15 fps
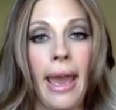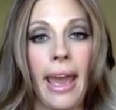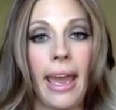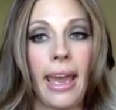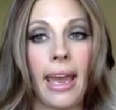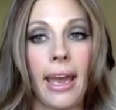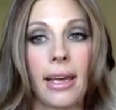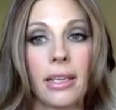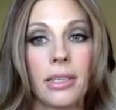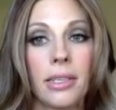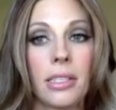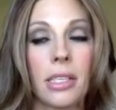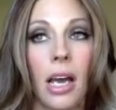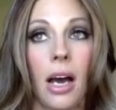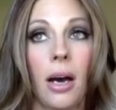
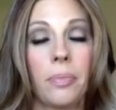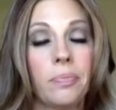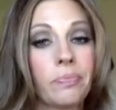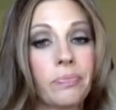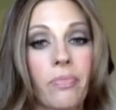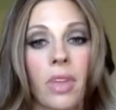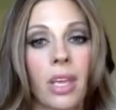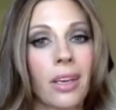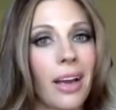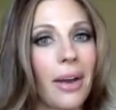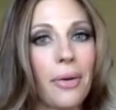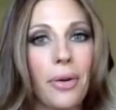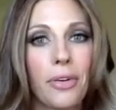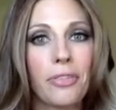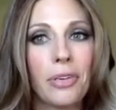and um,
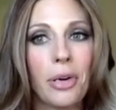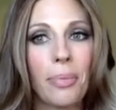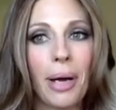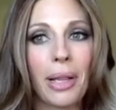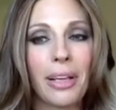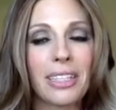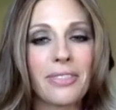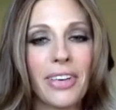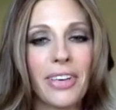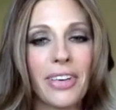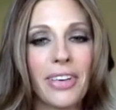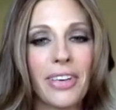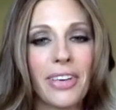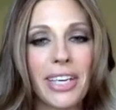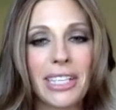I don't know if you know about Las
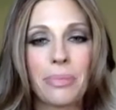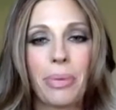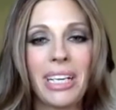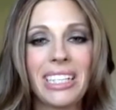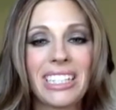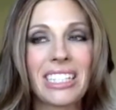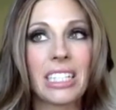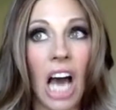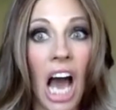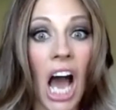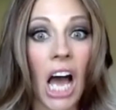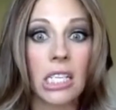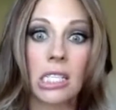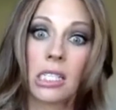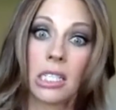Vegas but it's
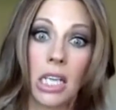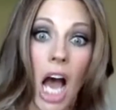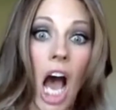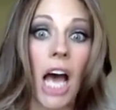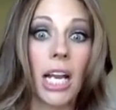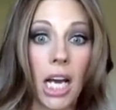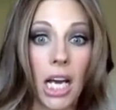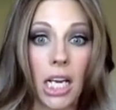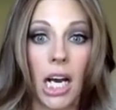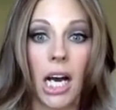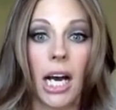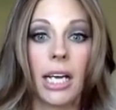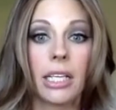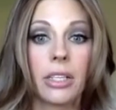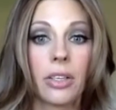hot hot, hot,
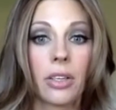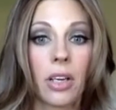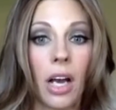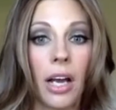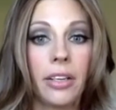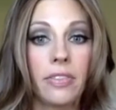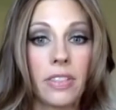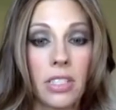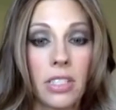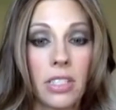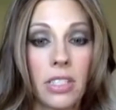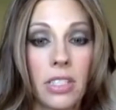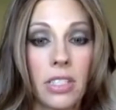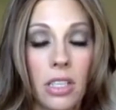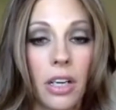hot. Yes. kind of.
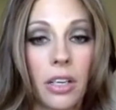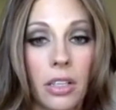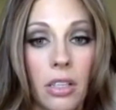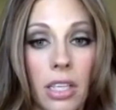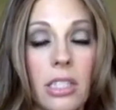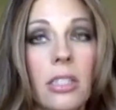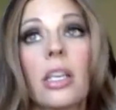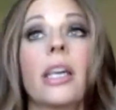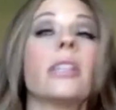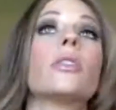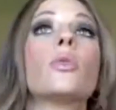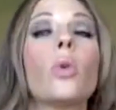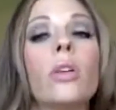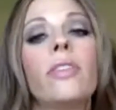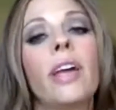It, it's
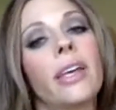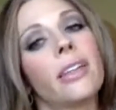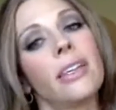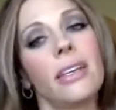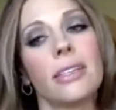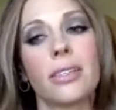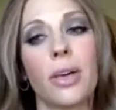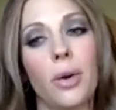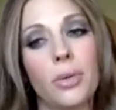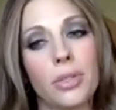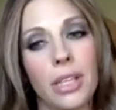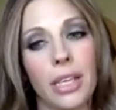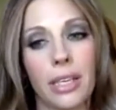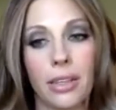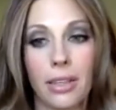sort of like the East
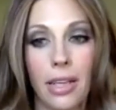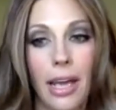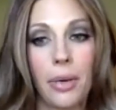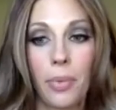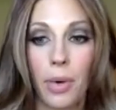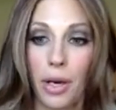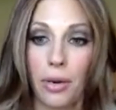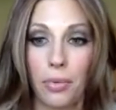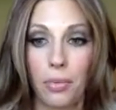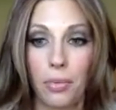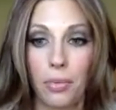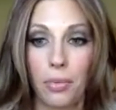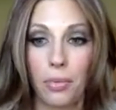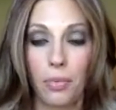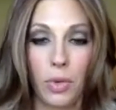Coast, like
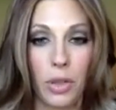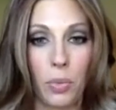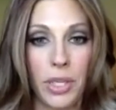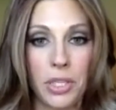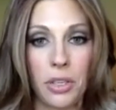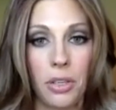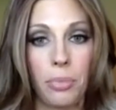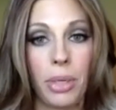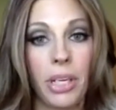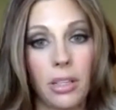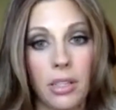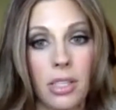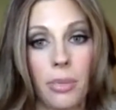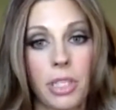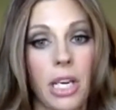anywhere with winter, but
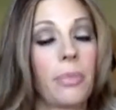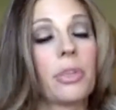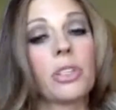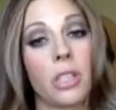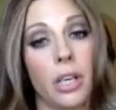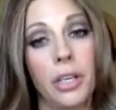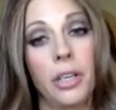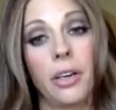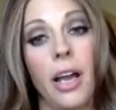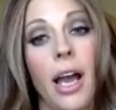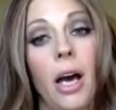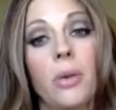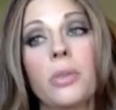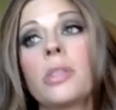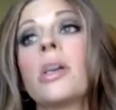in the summertime, you're stuck in
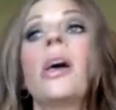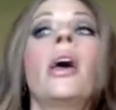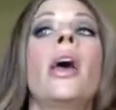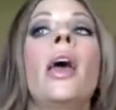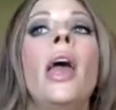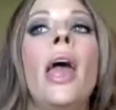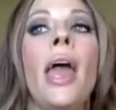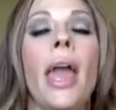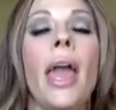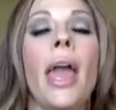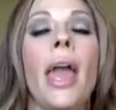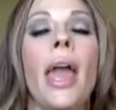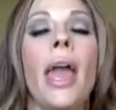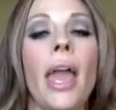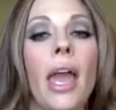your house,
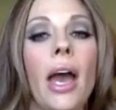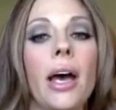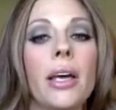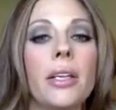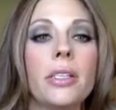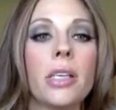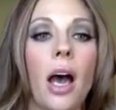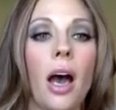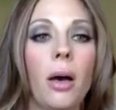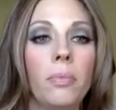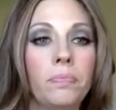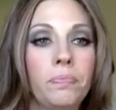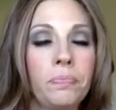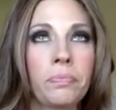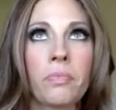and
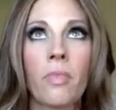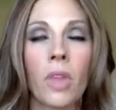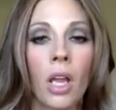um,